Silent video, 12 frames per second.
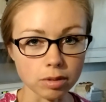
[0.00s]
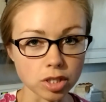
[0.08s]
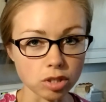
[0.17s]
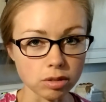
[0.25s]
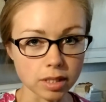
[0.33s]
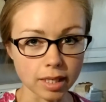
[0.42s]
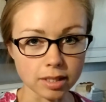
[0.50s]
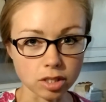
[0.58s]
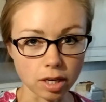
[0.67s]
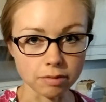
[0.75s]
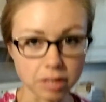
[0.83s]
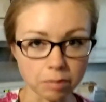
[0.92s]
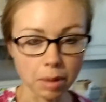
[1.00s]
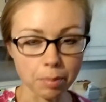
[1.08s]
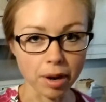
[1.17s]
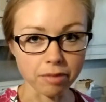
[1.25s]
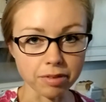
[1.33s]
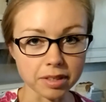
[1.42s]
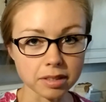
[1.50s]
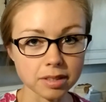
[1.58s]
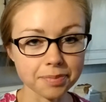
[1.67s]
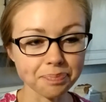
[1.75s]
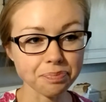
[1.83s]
as soon as I scarfed on my breakfast.